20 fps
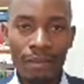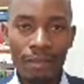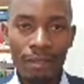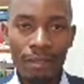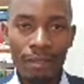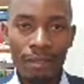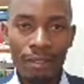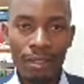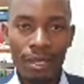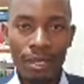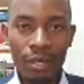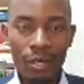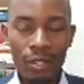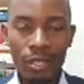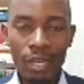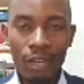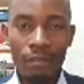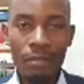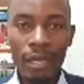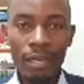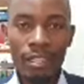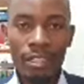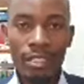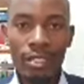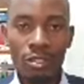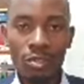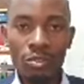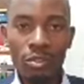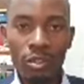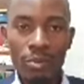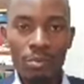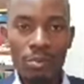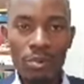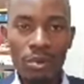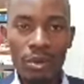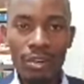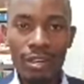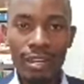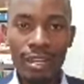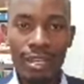They don't have that description
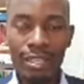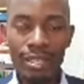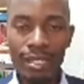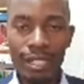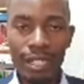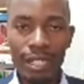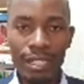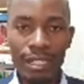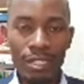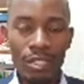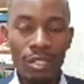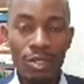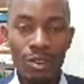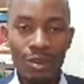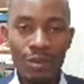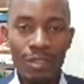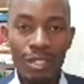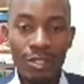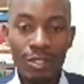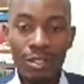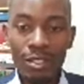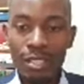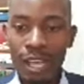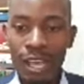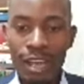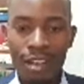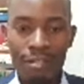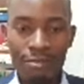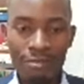later. No, they don't have.